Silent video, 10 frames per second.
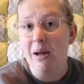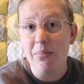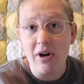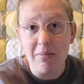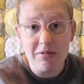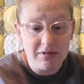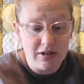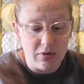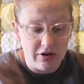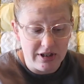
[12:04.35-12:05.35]
probably
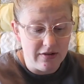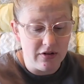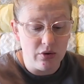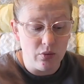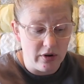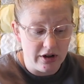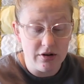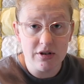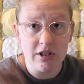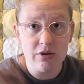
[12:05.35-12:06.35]
won't even wear
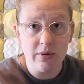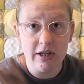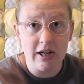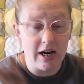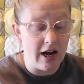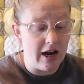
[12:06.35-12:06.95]
those underwear.